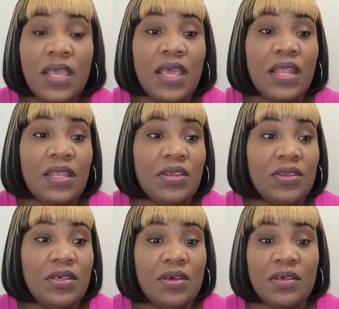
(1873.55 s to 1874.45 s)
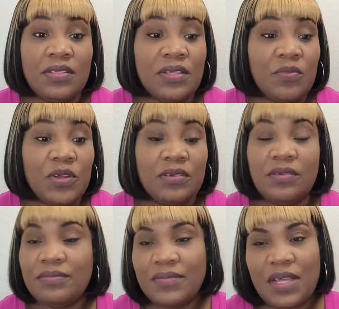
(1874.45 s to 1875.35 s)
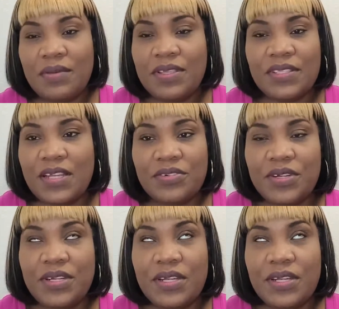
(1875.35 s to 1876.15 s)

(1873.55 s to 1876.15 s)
and I'm exaggerating,